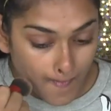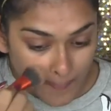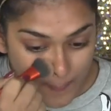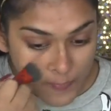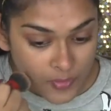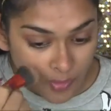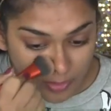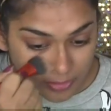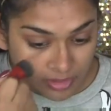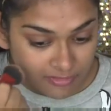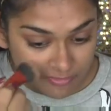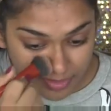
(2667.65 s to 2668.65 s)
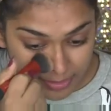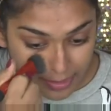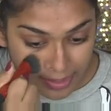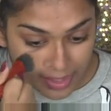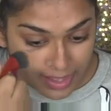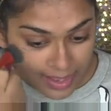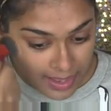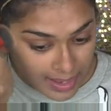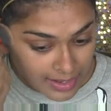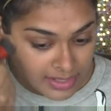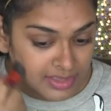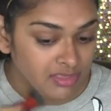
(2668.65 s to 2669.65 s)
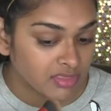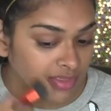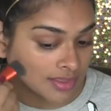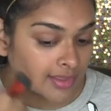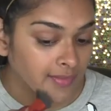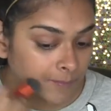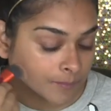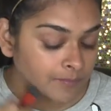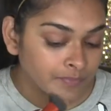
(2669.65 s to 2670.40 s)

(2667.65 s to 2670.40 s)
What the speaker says: It's not covering anything.